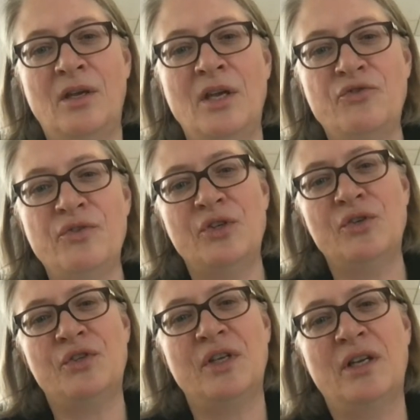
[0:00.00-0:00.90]

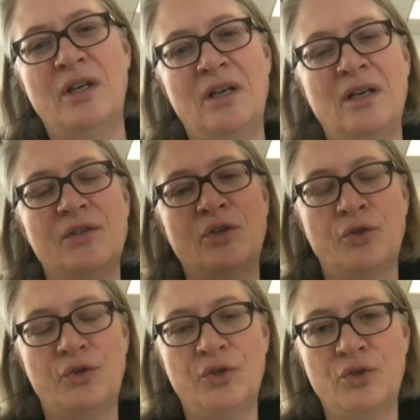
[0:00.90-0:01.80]
introduced in its
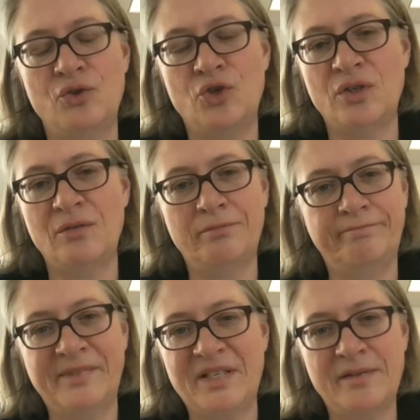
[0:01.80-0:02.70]

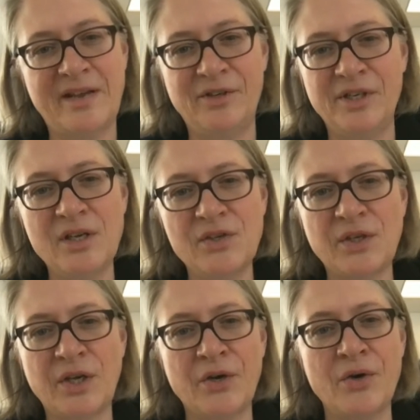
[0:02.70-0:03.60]
constitution several years
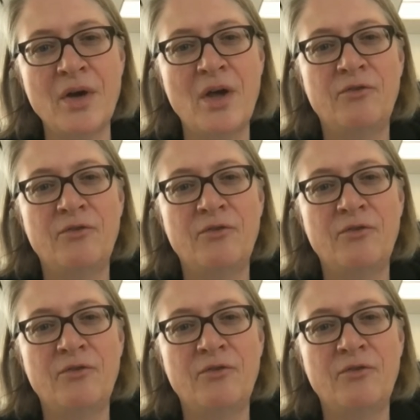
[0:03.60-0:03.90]
ago,